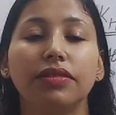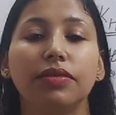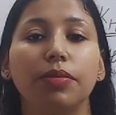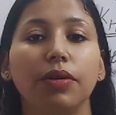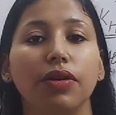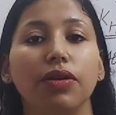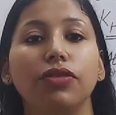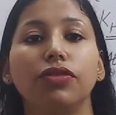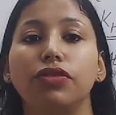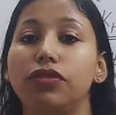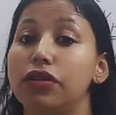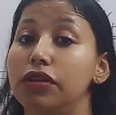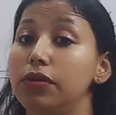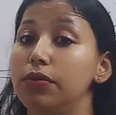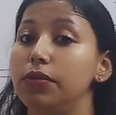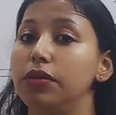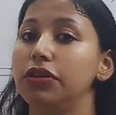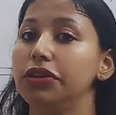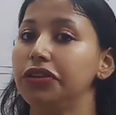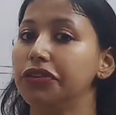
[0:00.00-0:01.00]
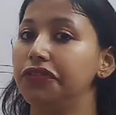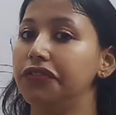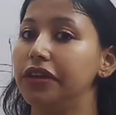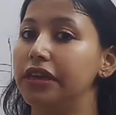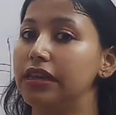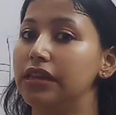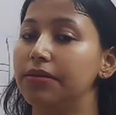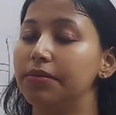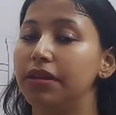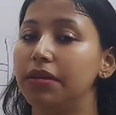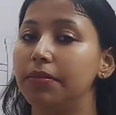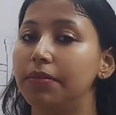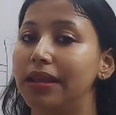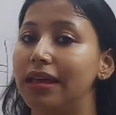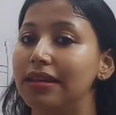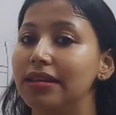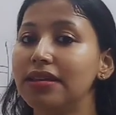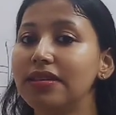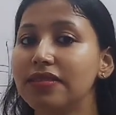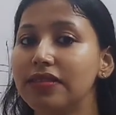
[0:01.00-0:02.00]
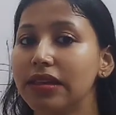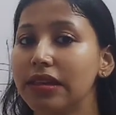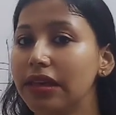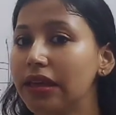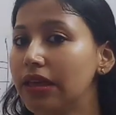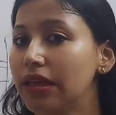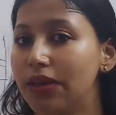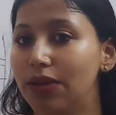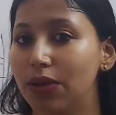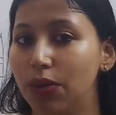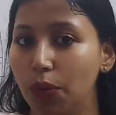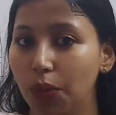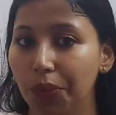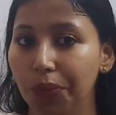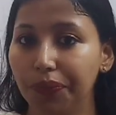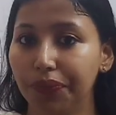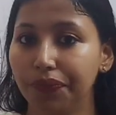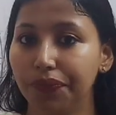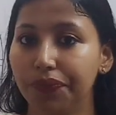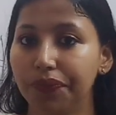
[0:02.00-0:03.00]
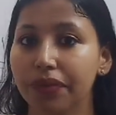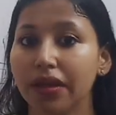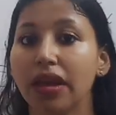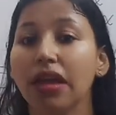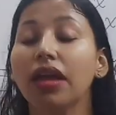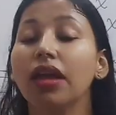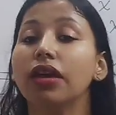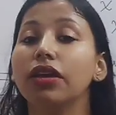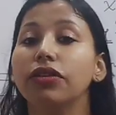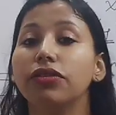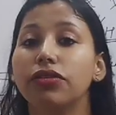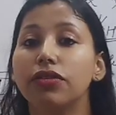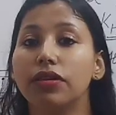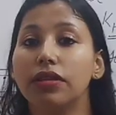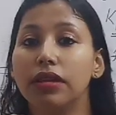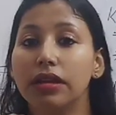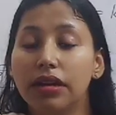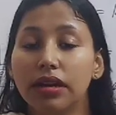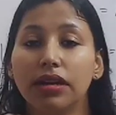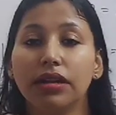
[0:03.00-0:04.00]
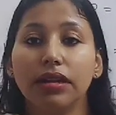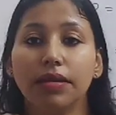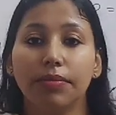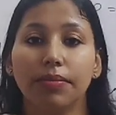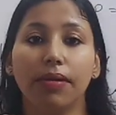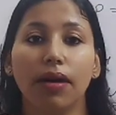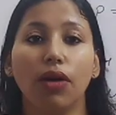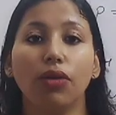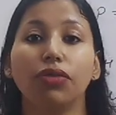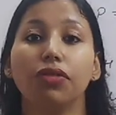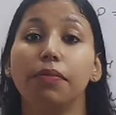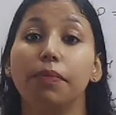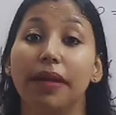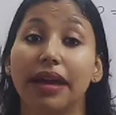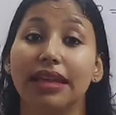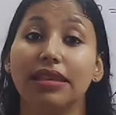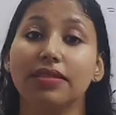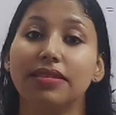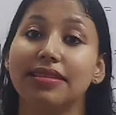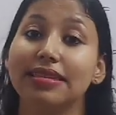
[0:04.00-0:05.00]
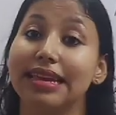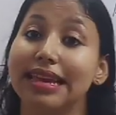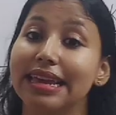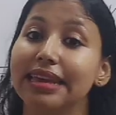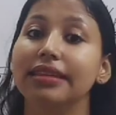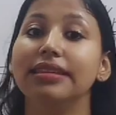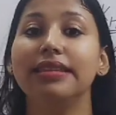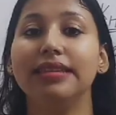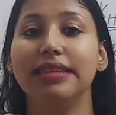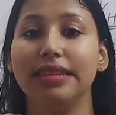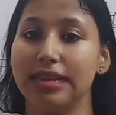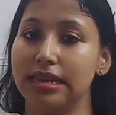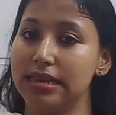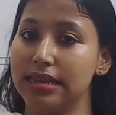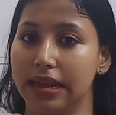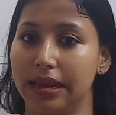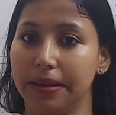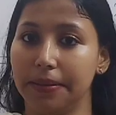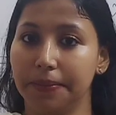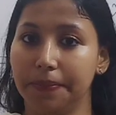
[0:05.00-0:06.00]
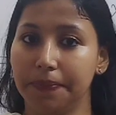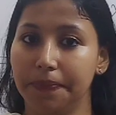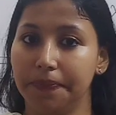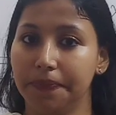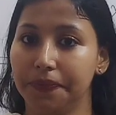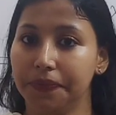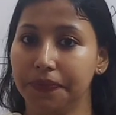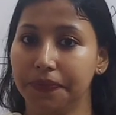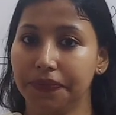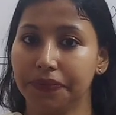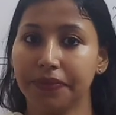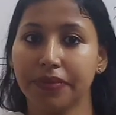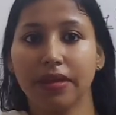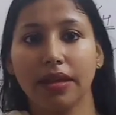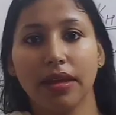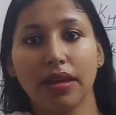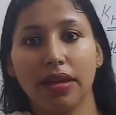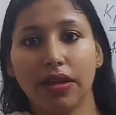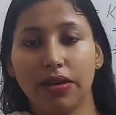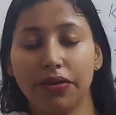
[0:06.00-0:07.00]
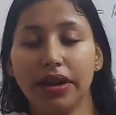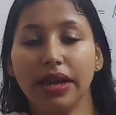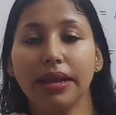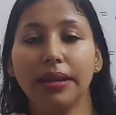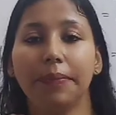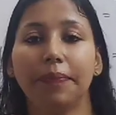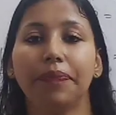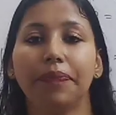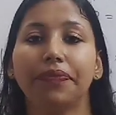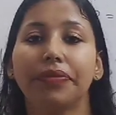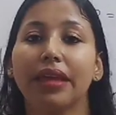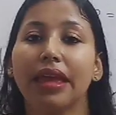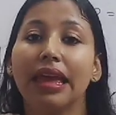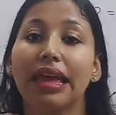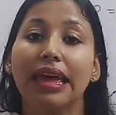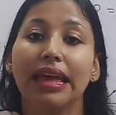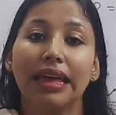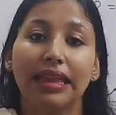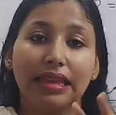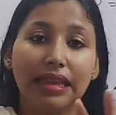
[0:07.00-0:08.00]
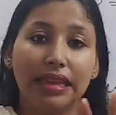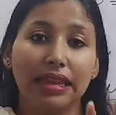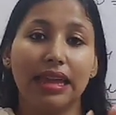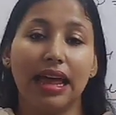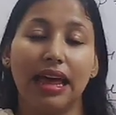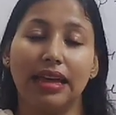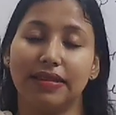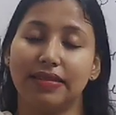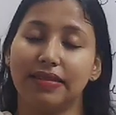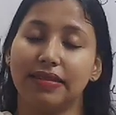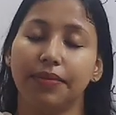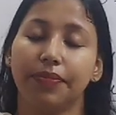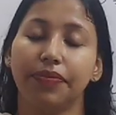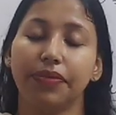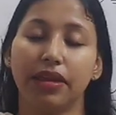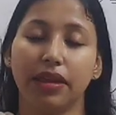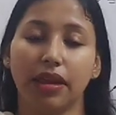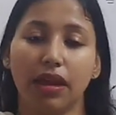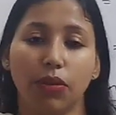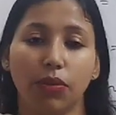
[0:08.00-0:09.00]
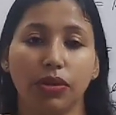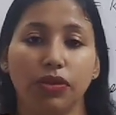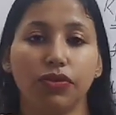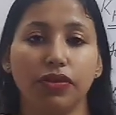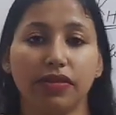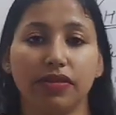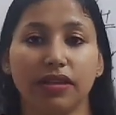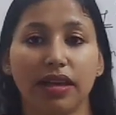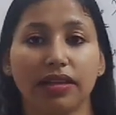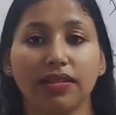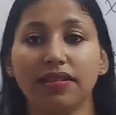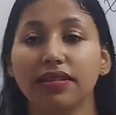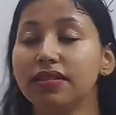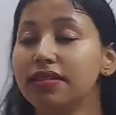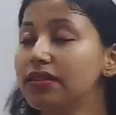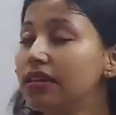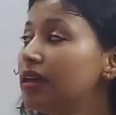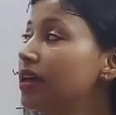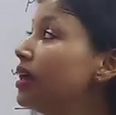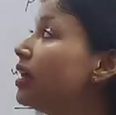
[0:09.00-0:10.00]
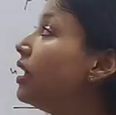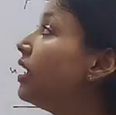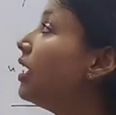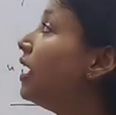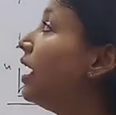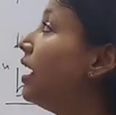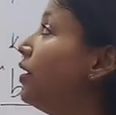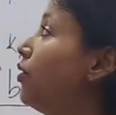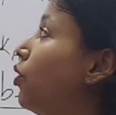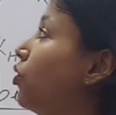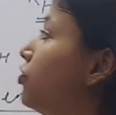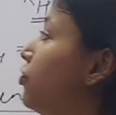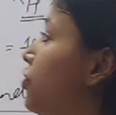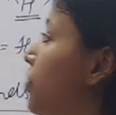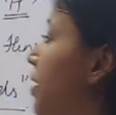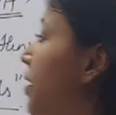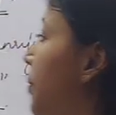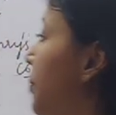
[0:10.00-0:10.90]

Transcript: Because the solubility of helium in blood is low. So learn about bends in detail. Alright, the last that I want to discuss is anoxia.